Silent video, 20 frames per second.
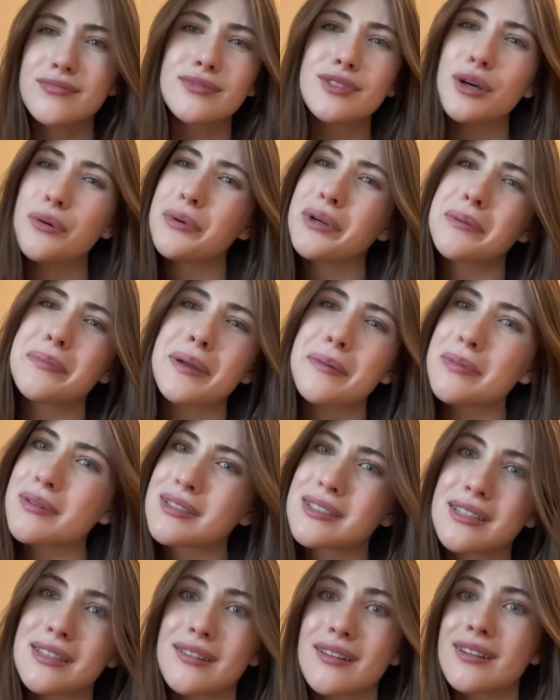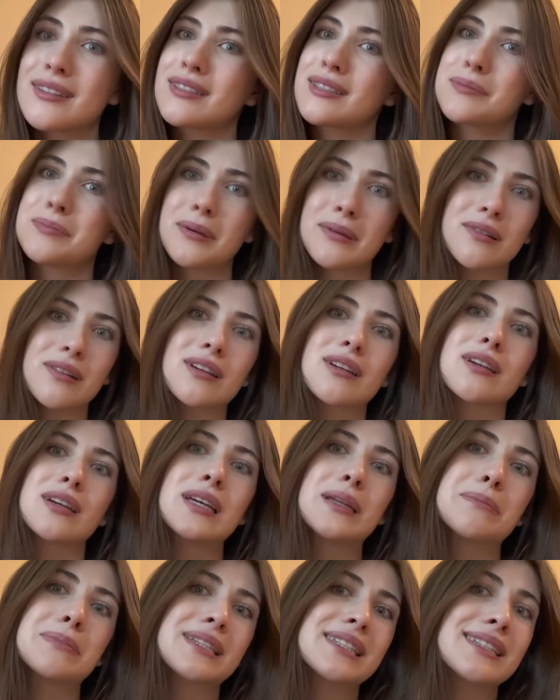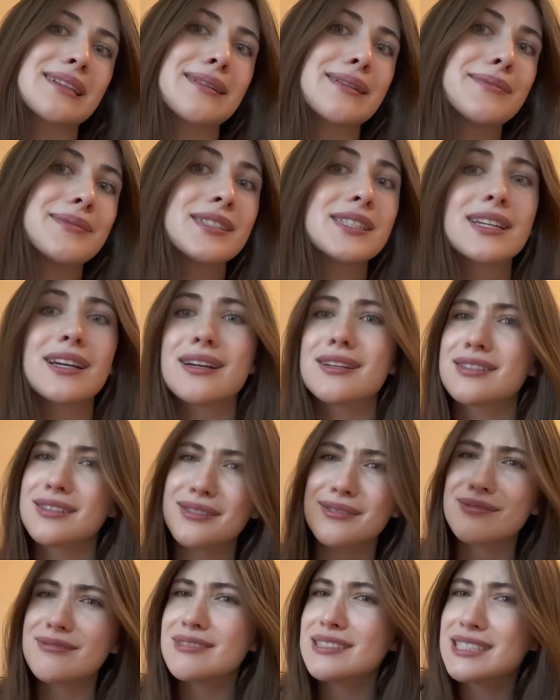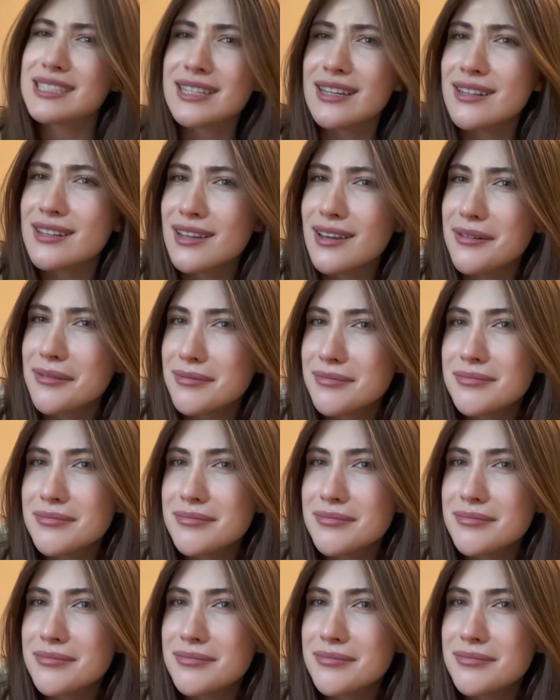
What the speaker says: don't write papers in the dark, it's probably not good, but sometimes you gotta do what you gotta do.